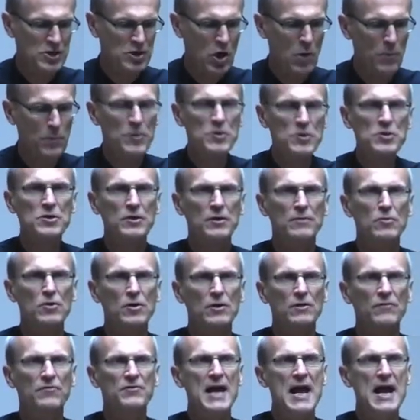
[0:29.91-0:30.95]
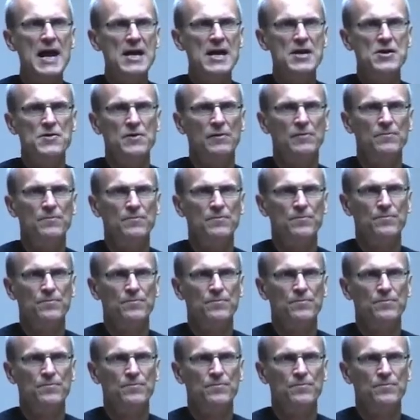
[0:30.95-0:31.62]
open to the book of Daniel.